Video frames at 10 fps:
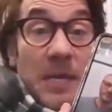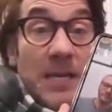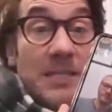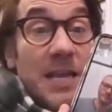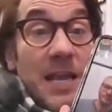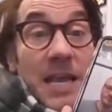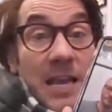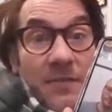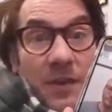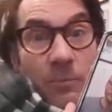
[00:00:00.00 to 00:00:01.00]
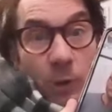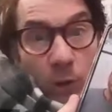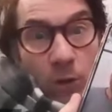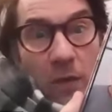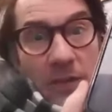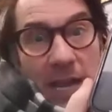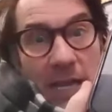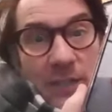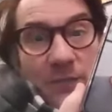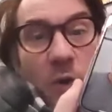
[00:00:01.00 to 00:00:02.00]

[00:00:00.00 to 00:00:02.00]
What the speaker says: because if Murder on the Dance